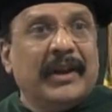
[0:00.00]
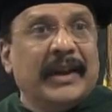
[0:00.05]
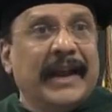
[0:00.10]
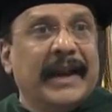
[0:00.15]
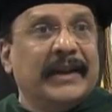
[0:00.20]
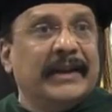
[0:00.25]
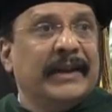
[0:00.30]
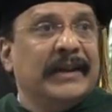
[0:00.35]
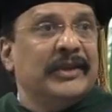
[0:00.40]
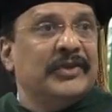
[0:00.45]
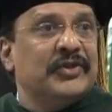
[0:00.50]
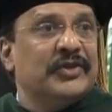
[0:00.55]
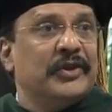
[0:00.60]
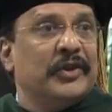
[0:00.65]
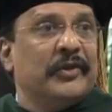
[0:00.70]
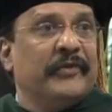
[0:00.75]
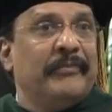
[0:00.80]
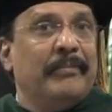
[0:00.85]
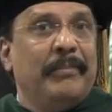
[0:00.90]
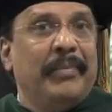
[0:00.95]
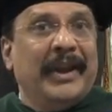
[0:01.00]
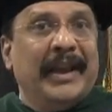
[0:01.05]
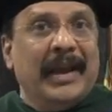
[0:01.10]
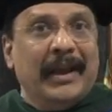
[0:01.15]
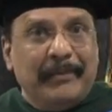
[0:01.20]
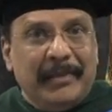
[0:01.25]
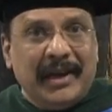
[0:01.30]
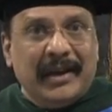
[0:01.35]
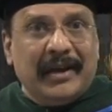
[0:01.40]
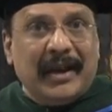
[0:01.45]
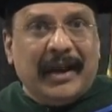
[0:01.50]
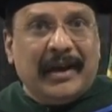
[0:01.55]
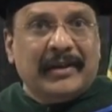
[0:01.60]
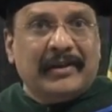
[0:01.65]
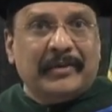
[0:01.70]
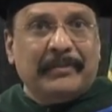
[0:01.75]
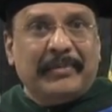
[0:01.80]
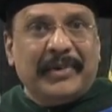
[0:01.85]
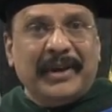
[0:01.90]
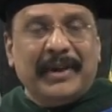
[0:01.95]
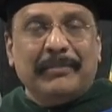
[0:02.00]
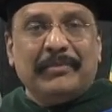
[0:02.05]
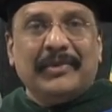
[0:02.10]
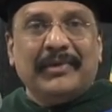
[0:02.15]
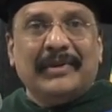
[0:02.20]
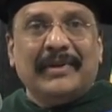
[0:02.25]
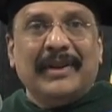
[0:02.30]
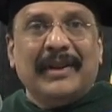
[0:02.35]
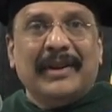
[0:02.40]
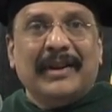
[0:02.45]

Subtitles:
and instead of blaming other people